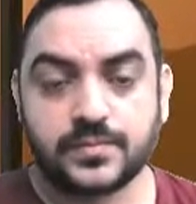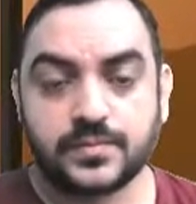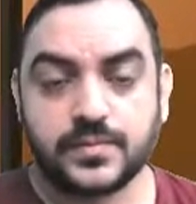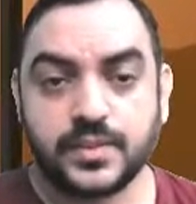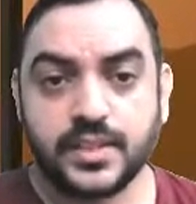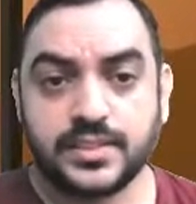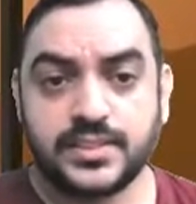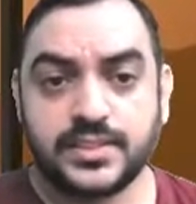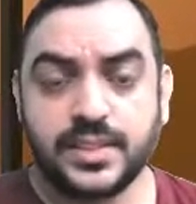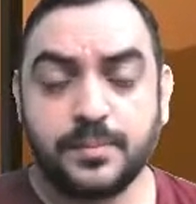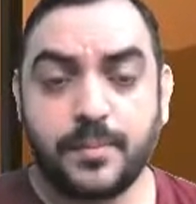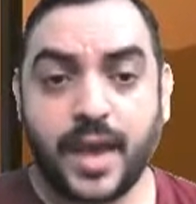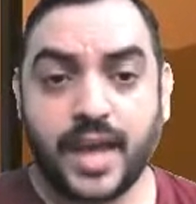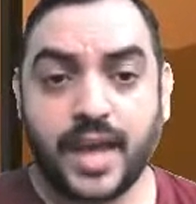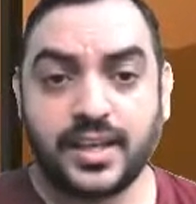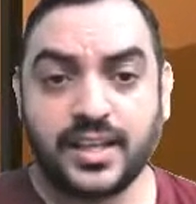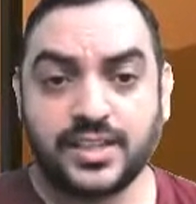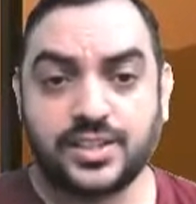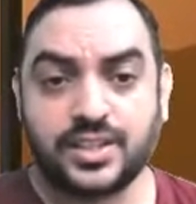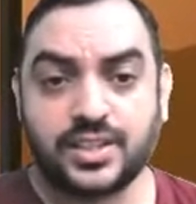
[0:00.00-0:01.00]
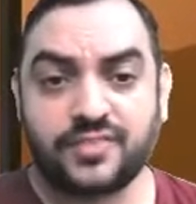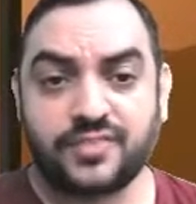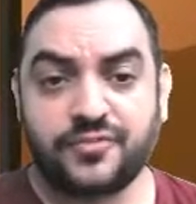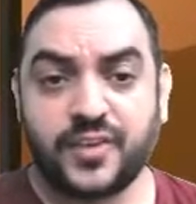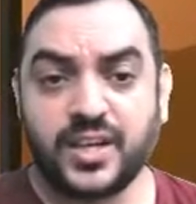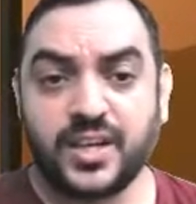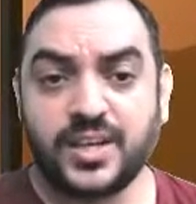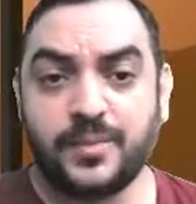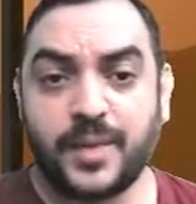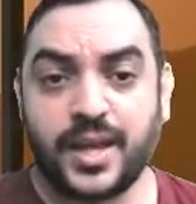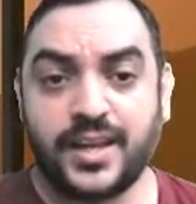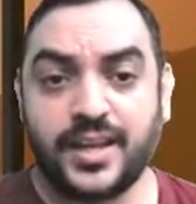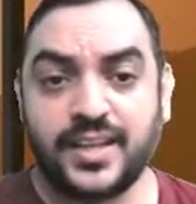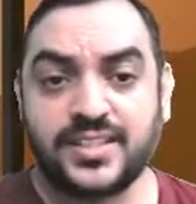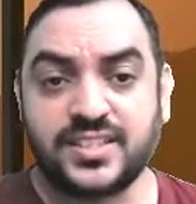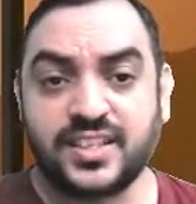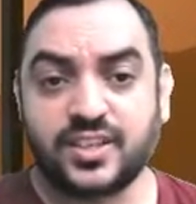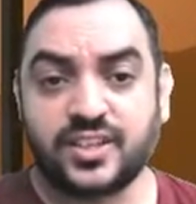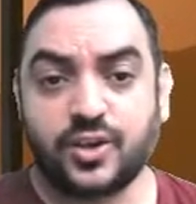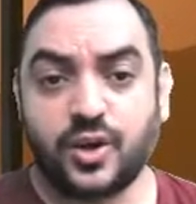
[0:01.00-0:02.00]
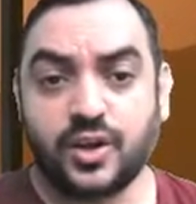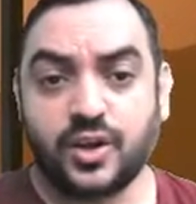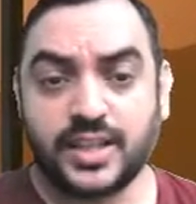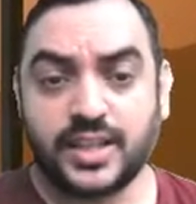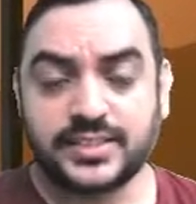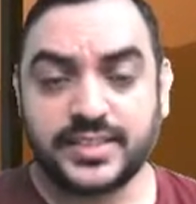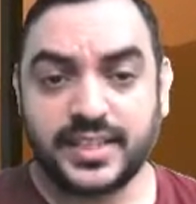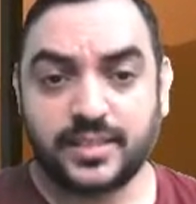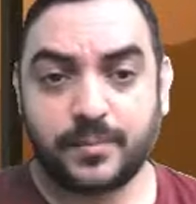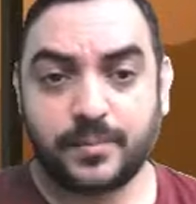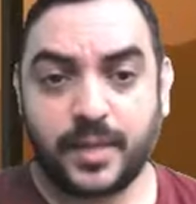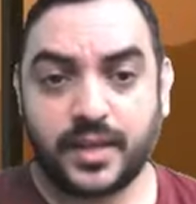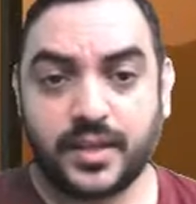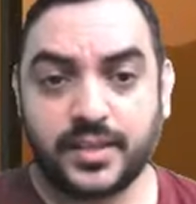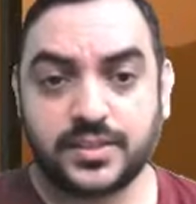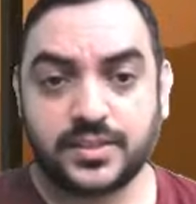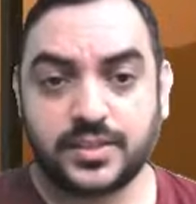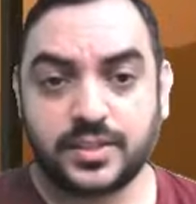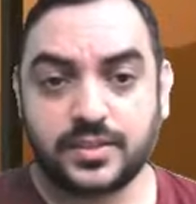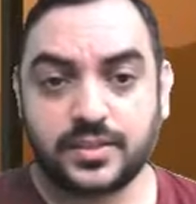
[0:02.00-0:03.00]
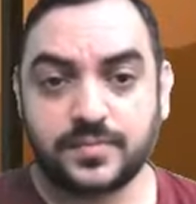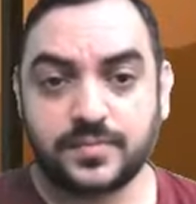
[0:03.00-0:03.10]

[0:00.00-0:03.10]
is the manager, fund manager or asset manager.